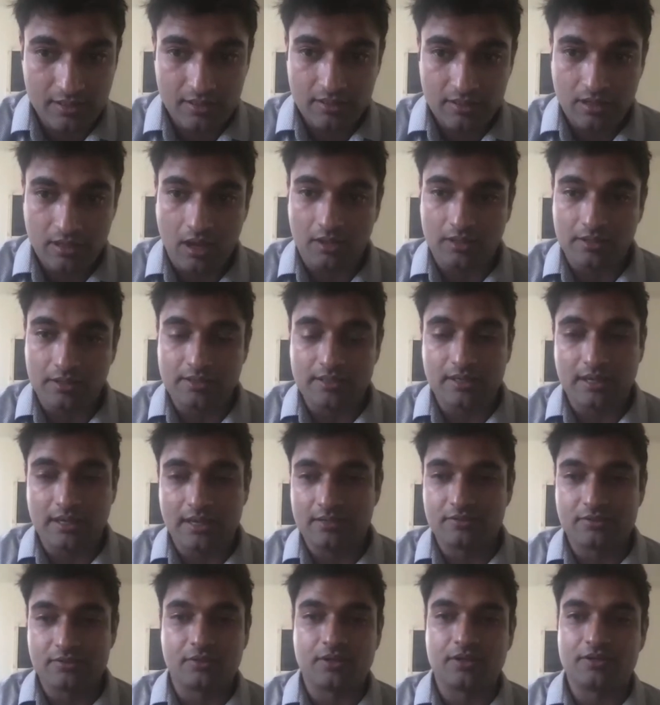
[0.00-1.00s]
Collin.
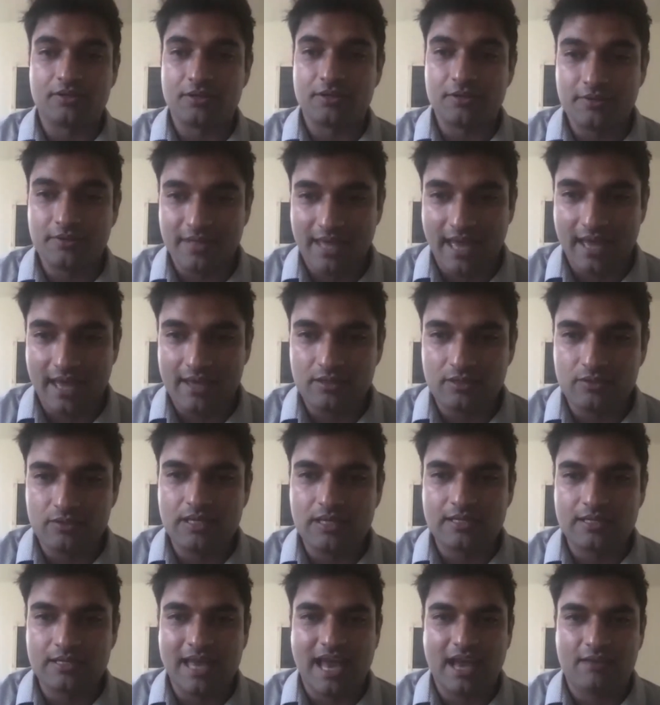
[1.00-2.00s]
And so to do that, you
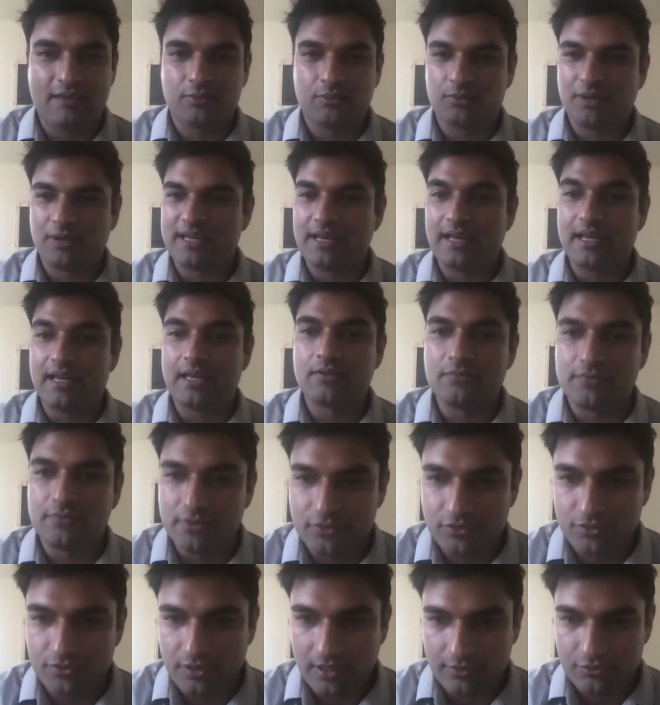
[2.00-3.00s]
need to have the right
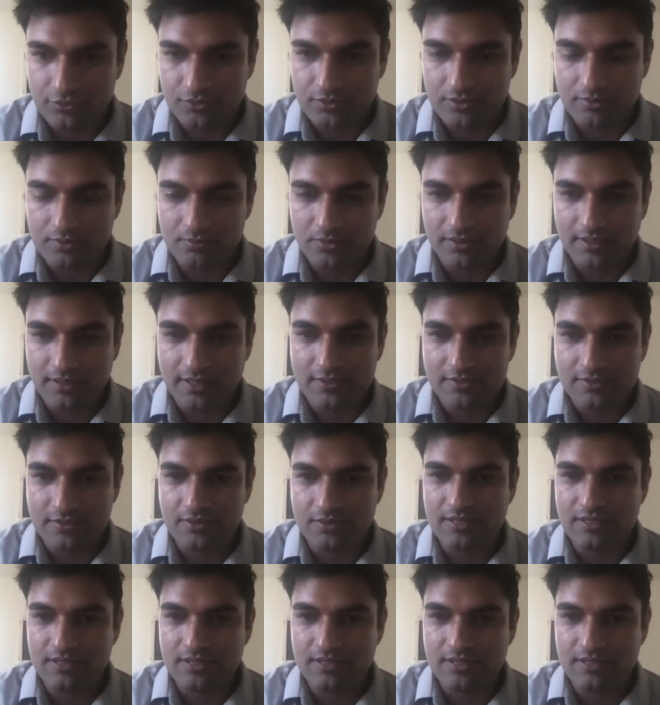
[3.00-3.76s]
infrastructure in place.